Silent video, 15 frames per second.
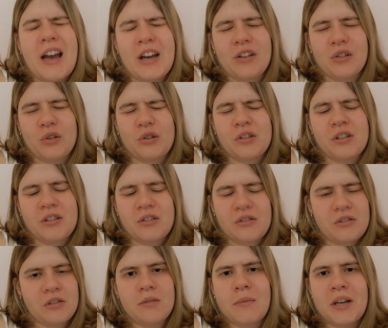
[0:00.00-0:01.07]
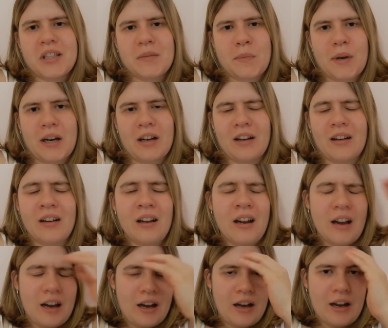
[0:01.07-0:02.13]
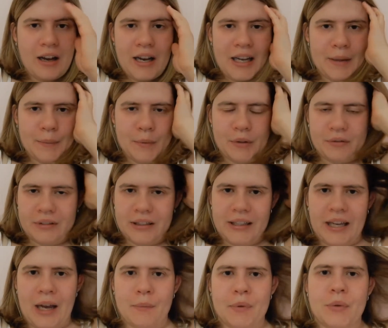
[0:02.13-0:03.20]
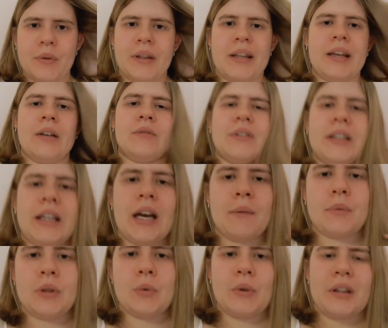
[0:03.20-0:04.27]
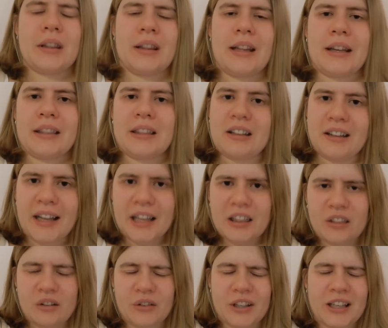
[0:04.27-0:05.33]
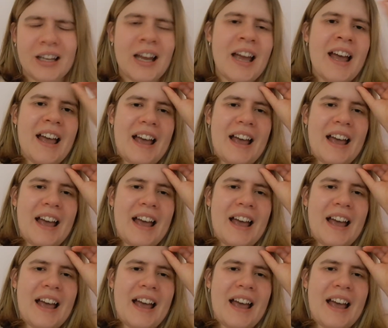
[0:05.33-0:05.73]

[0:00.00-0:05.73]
and looks so much better. I am really happy with it, and really happy with like the length of it,